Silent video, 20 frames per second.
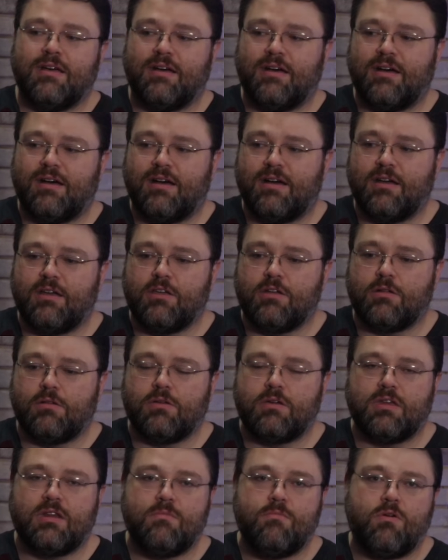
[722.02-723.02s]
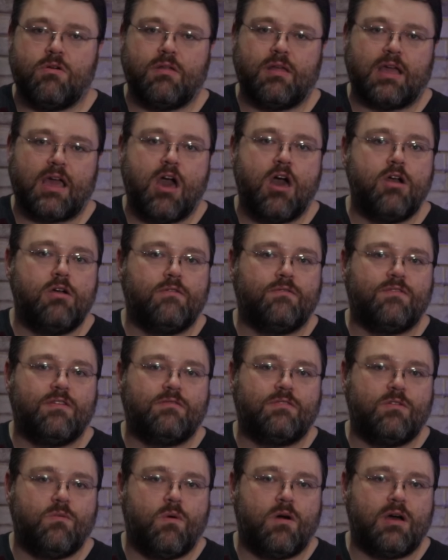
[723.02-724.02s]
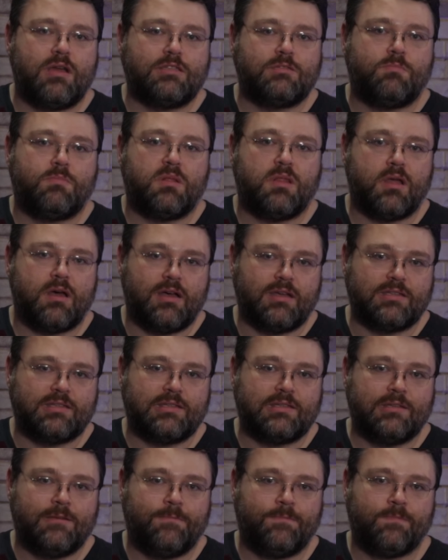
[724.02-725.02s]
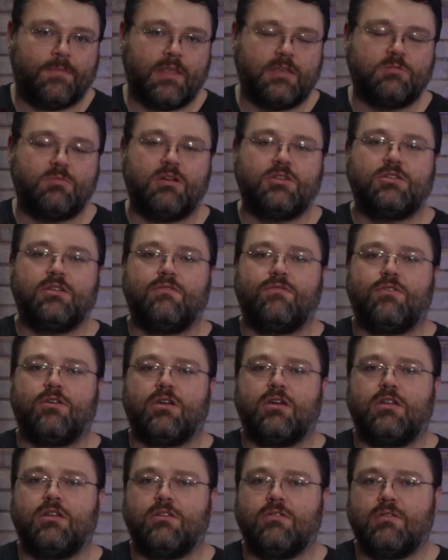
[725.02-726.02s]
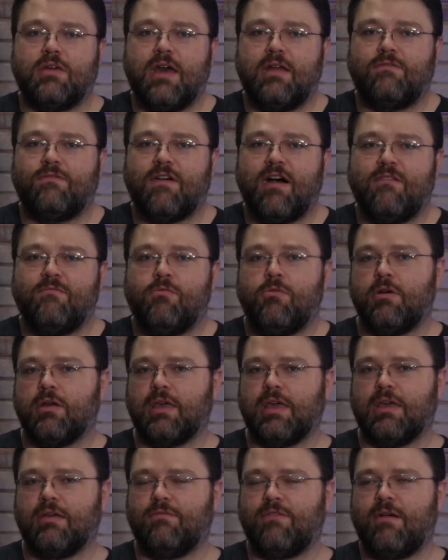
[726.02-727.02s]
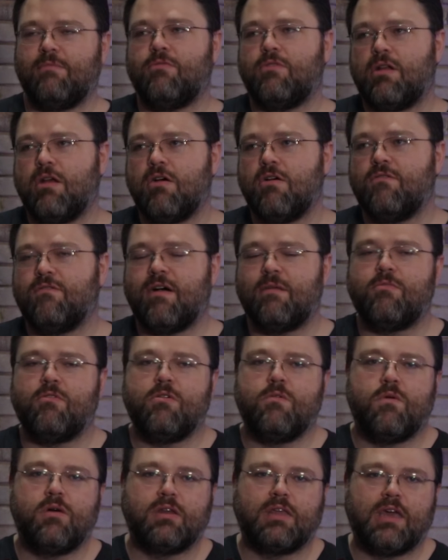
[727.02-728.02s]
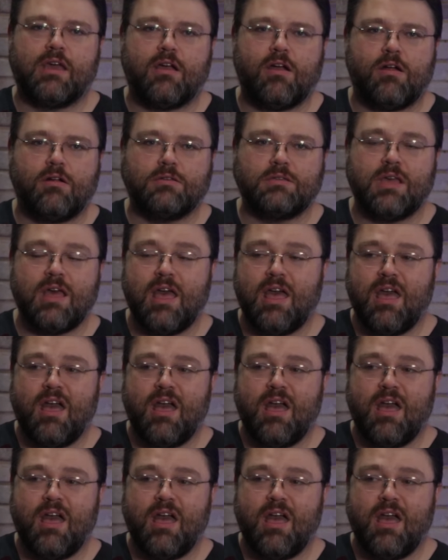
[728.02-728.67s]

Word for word: Uh, you're looking at more like 150 watts plus, especially if you're gonna do that 5.0, 5.1 gigahertz